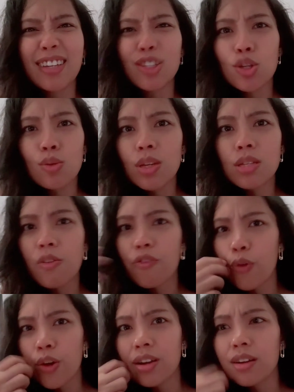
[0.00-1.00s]
like 2 weeks
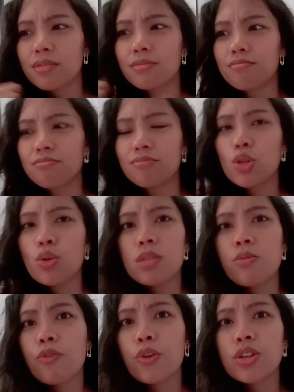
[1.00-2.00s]
before
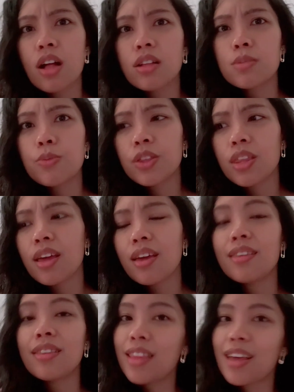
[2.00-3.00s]
Skala's
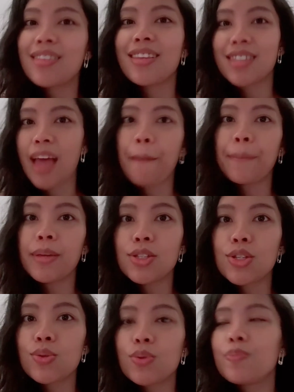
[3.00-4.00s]
birthday, and then this
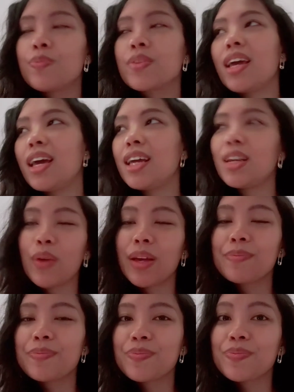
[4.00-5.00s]
happened too. Anyway,